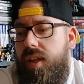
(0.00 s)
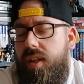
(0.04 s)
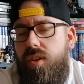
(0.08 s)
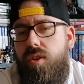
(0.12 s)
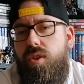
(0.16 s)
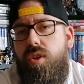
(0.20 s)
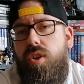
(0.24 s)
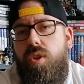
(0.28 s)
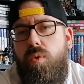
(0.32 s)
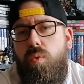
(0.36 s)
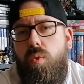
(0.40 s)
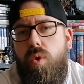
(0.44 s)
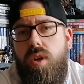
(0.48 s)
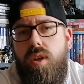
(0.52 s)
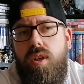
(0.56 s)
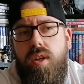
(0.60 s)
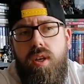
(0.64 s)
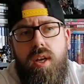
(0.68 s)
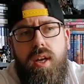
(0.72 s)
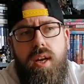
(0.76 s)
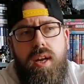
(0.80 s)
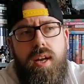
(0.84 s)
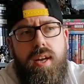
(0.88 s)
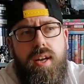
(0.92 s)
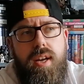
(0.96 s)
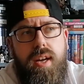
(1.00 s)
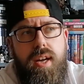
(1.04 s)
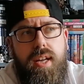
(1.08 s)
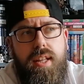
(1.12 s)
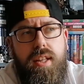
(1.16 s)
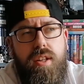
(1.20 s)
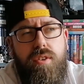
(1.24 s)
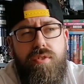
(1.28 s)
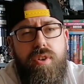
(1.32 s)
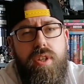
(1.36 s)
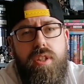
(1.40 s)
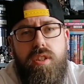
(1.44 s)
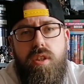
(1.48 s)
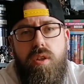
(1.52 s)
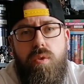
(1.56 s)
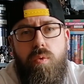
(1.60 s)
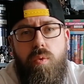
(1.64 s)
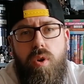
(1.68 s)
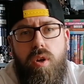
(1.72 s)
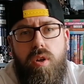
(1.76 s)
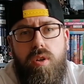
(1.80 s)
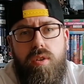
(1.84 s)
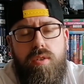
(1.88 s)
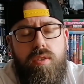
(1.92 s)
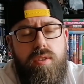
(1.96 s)
in the other one. In the original
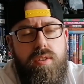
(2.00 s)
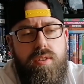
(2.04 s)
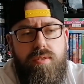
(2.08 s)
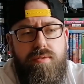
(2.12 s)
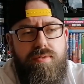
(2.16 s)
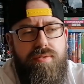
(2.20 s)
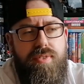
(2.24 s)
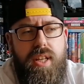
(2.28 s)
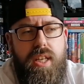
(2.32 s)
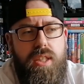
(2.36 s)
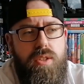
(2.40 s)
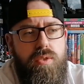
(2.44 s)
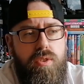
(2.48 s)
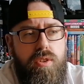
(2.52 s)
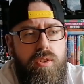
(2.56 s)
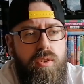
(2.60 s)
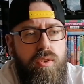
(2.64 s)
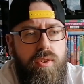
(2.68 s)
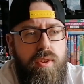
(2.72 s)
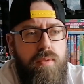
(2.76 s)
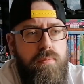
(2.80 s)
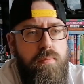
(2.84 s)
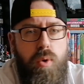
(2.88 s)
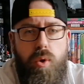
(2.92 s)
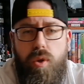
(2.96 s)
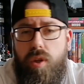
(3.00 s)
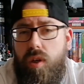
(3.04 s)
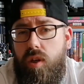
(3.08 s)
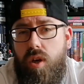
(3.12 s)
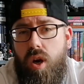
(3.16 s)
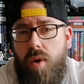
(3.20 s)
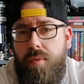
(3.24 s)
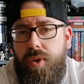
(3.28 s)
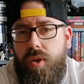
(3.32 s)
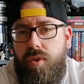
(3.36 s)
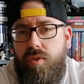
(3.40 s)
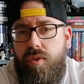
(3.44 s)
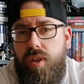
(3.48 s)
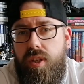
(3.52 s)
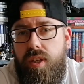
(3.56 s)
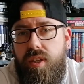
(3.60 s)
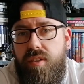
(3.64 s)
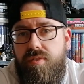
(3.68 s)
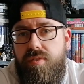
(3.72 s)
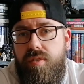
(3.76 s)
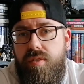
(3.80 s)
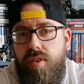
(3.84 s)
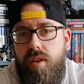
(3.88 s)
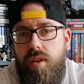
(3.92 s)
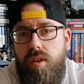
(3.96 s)
one, Flash was nothing more than comic
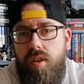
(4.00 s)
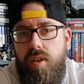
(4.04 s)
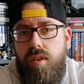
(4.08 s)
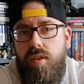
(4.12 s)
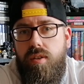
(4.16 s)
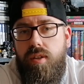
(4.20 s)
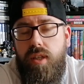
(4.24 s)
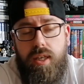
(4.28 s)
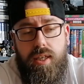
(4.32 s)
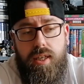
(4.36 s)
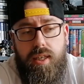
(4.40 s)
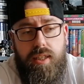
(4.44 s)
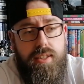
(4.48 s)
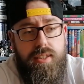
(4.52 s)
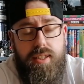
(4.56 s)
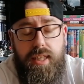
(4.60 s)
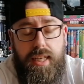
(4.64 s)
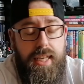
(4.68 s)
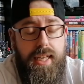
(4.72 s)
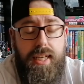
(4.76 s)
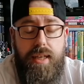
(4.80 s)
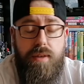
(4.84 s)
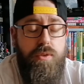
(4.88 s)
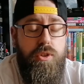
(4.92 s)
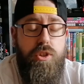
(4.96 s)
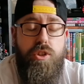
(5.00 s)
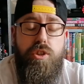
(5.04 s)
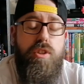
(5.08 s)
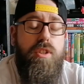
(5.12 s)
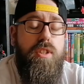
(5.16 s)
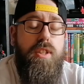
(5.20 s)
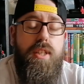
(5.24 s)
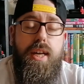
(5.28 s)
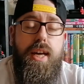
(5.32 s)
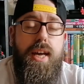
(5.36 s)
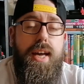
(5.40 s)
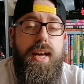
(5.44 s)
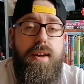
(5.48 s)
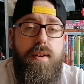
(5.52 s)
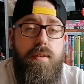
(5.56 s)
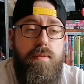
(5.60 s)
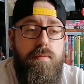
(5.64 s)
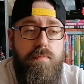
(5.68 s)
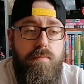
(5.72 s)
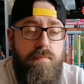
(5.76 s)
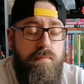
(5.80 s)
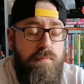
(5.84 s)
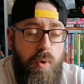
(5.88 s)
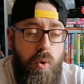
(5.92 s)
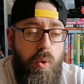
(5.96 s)
relief. He was just there
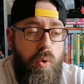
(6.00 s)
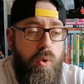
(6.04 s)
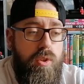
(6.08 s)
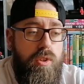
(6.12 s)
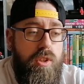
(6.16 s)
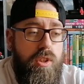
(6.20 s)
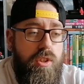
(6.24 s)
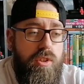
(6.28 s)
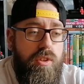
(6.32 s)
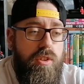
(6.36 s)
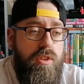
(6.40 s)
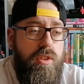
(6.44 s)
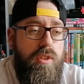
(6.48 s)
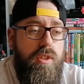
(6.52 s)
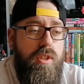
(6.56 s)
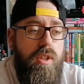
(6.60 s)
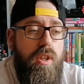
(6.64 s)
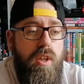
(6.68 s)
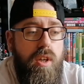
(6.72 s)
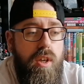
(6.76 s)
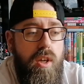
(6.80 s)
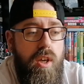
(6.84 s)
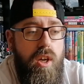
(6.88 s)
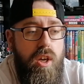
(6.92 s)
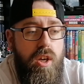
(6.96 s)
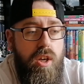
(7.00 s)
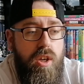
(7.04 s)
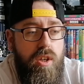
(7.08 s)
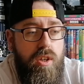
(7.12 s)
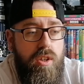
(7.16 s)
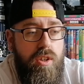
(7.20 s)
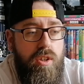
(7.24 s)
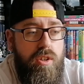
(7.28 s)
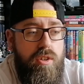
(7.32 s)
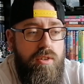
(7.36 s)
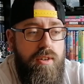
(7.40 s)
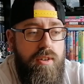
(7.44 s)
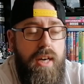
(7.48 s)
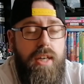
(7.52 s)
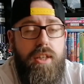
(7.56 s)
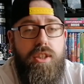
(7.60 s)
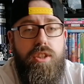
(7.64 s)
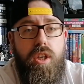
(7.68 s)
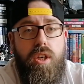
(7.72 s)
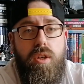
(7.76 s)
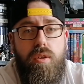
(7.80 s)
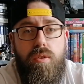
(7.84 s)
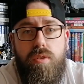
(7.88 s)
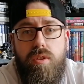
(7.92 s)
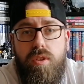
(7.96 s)
more to just crack
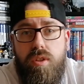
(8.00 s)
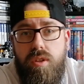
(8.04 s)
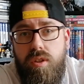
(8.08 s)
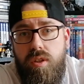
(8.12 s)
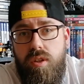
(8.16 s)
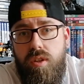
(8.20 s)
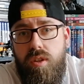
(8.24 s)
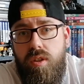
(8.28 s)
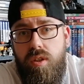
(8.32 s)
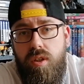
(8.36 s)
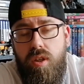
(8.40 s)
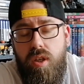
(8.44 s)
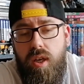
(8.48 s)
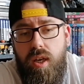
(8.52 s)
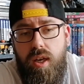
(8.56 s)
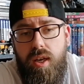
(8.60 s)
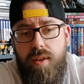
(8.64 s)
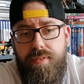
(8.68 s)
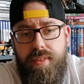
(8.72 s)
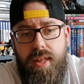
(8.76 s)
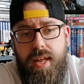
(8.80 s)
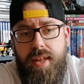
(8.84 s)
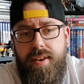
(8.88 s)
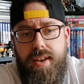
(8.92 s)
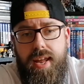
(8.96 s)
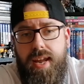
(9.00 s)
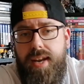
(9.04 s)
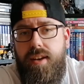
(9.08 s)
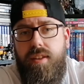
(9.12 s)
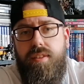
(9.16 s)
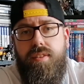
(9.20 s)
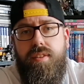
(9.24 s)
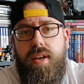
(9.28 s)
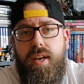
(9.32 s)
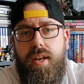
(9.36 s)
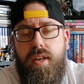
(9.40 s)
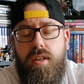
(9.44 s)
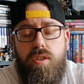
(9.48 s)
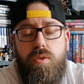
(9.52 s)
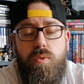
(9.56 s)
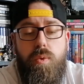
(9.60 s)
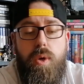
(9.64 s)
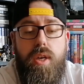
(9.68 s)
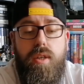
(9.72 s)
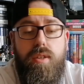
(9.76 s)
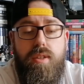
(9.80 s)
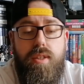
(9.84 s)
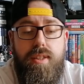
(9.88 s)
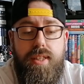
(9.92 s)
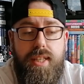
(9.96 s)
jokes than anything else.
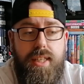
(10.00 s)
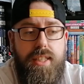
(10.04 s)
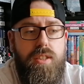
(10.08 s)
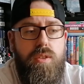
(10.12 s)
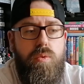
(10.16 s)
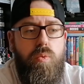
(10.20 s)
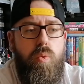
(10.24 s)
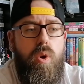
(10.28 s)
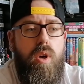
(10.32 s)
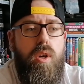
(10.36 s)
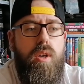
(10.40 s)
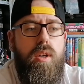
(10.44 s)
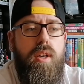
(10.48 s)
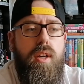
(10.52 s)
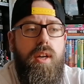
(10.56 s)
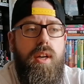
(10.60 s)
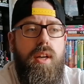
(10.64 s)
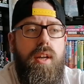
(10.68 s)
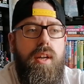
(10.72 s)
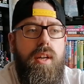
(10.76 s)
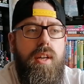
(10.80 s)
Whereas in this one,